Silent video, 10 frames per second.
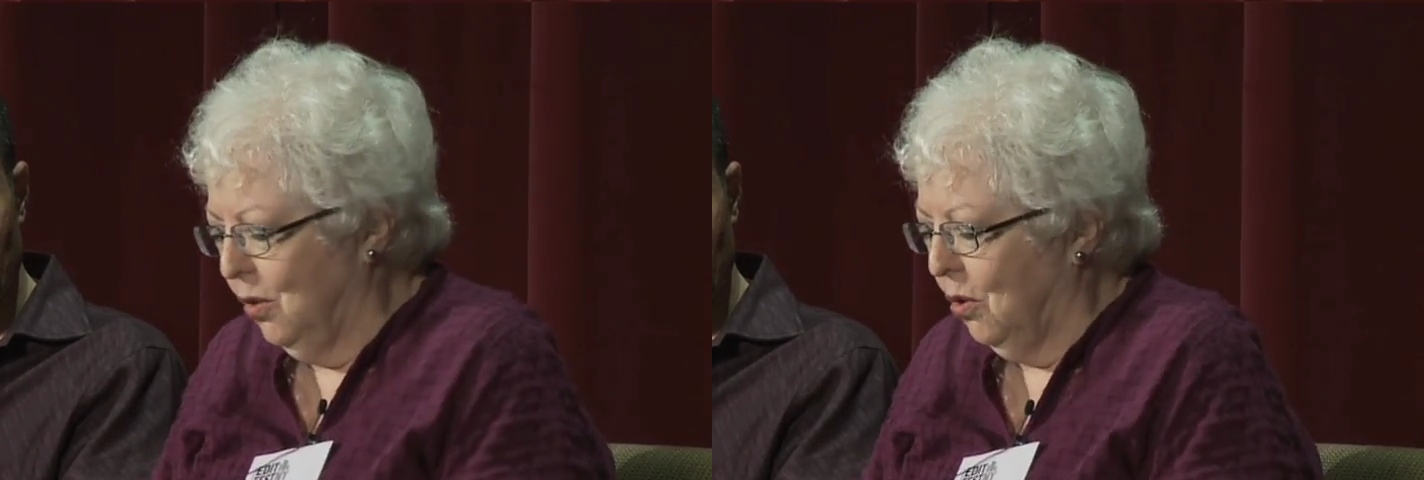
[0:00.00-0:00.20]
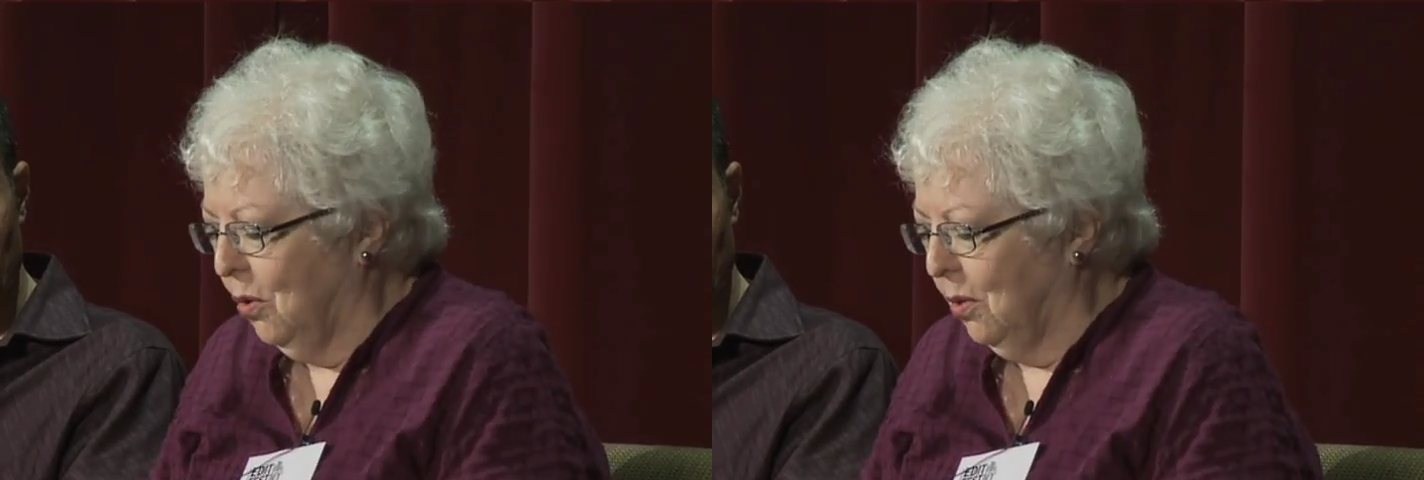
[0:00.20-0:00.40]

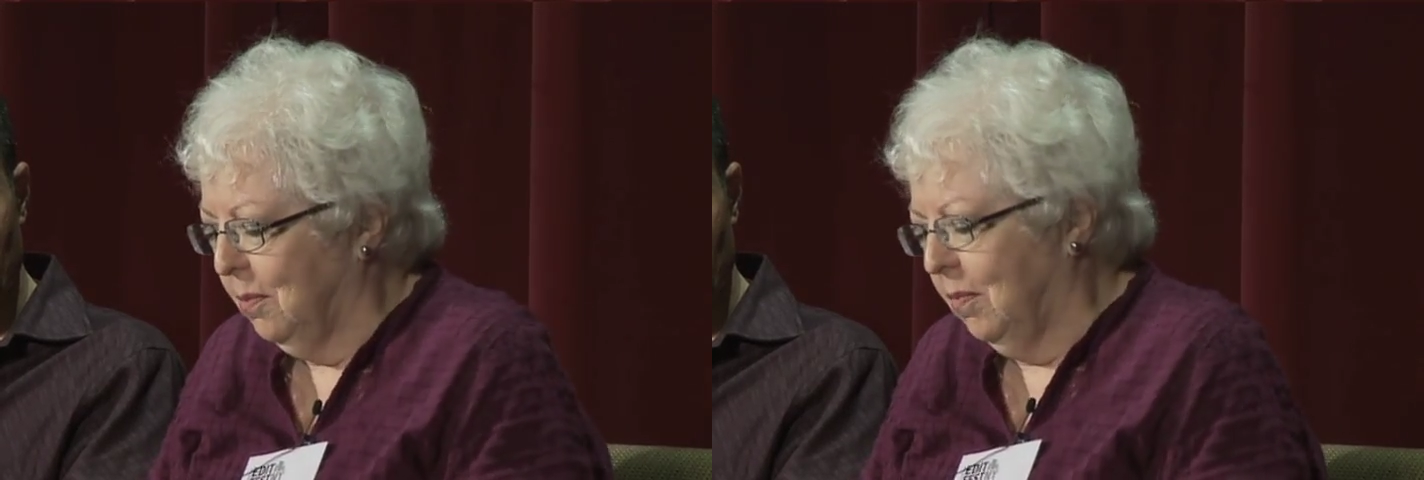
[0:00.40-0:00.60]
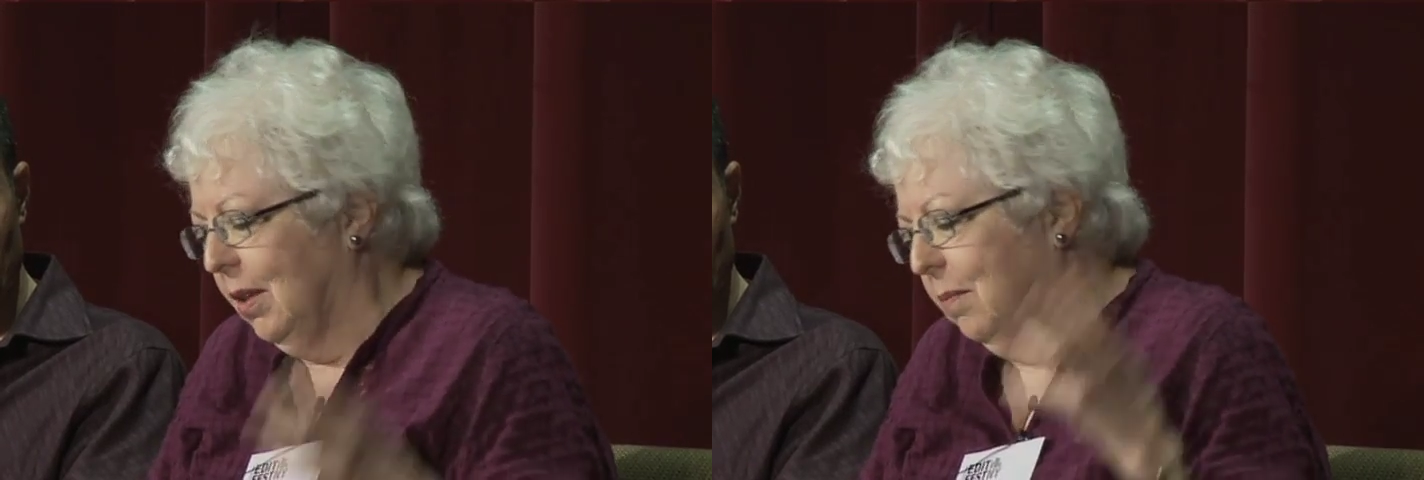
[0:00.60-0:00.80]
You know the,
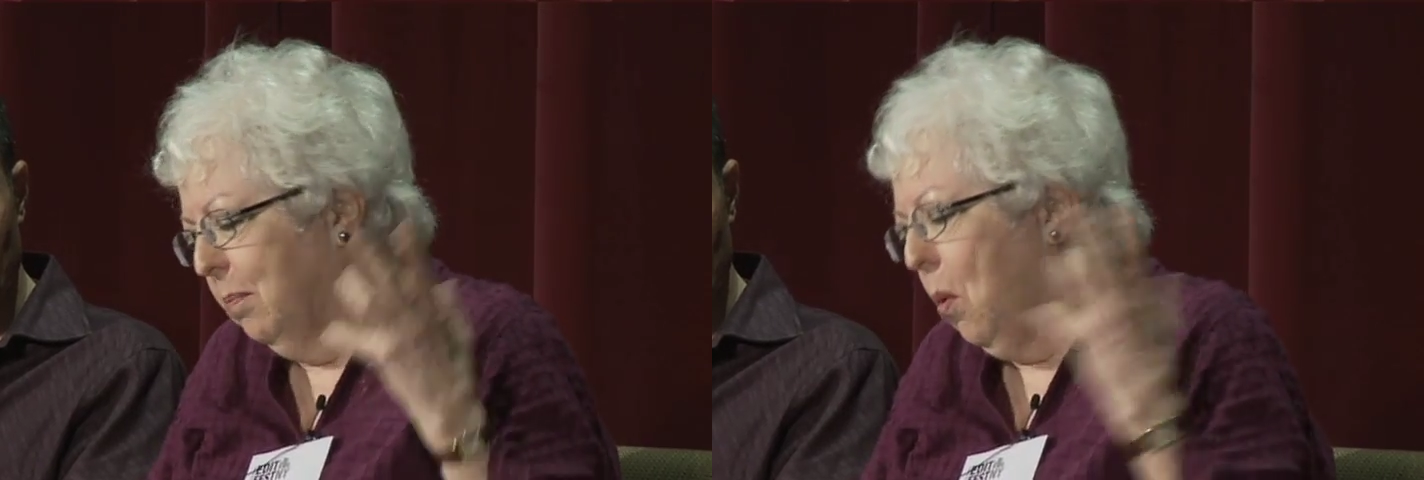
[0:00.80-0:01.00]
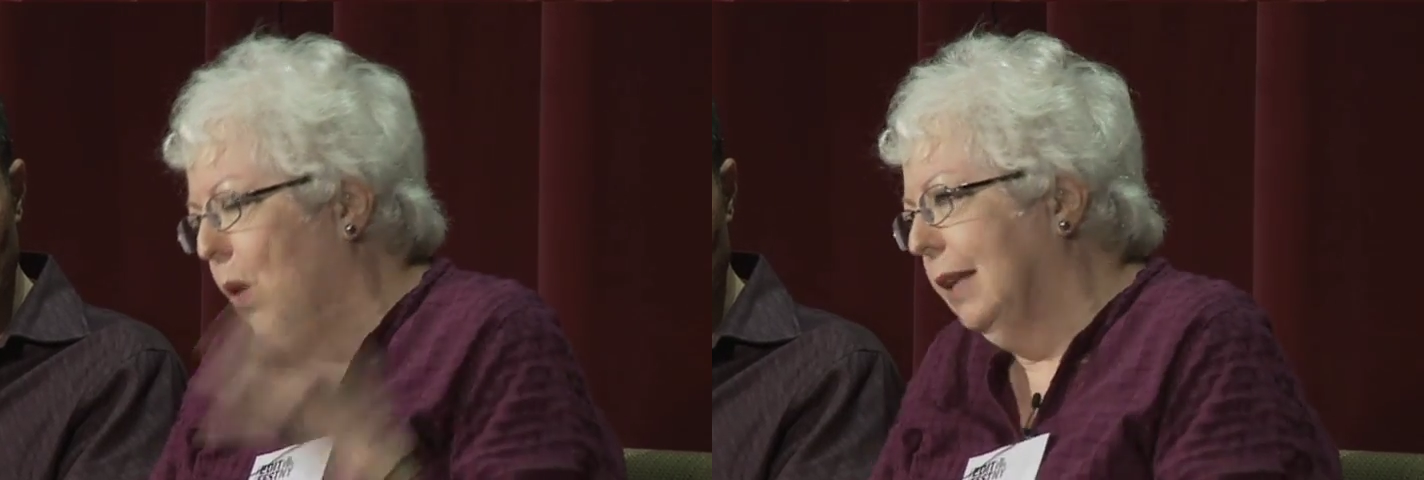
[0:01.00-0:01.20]
the
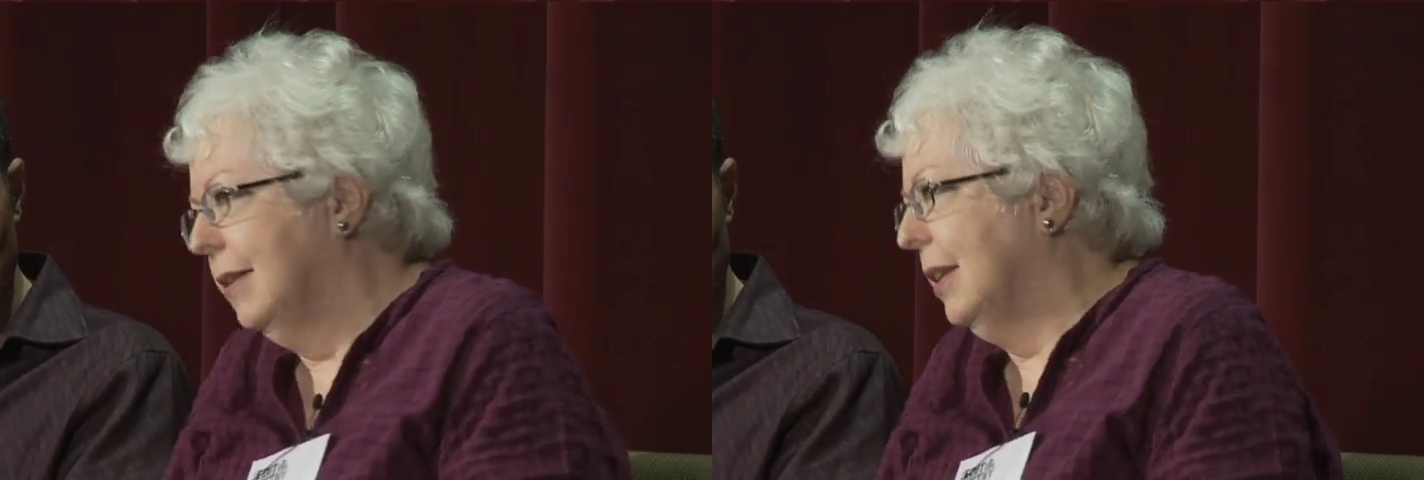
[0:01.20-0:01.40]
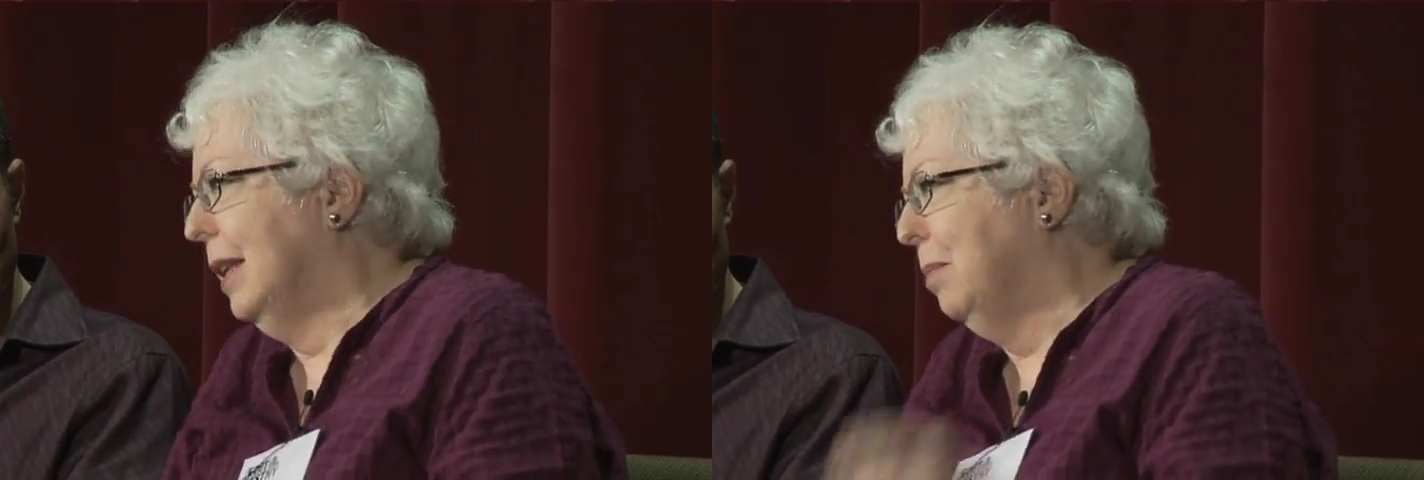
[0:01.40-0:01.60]

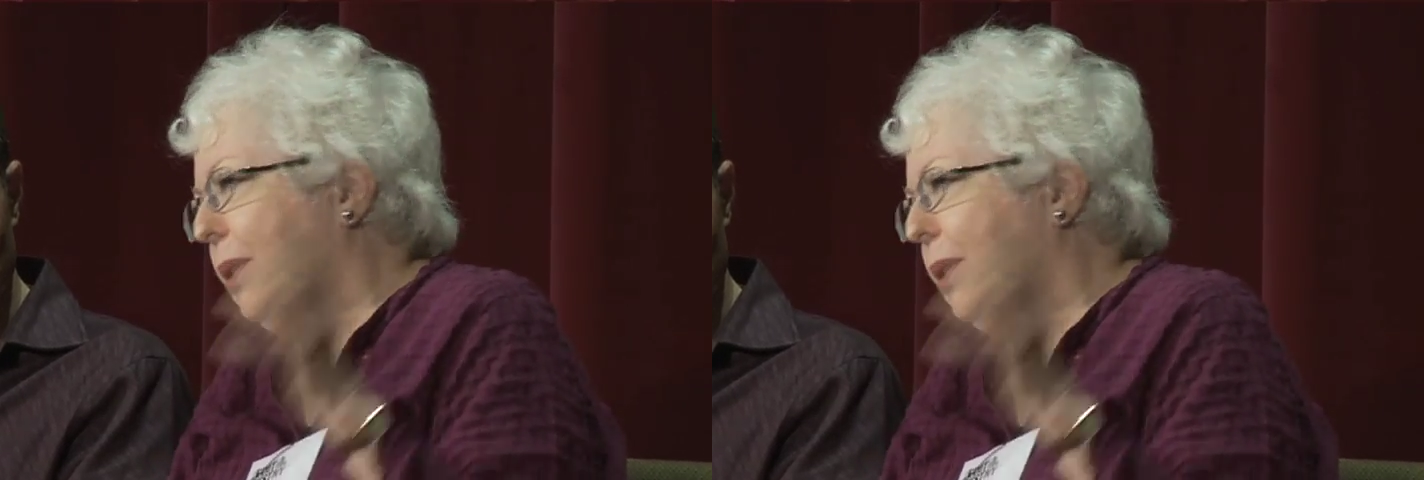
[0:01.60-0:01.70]
points and the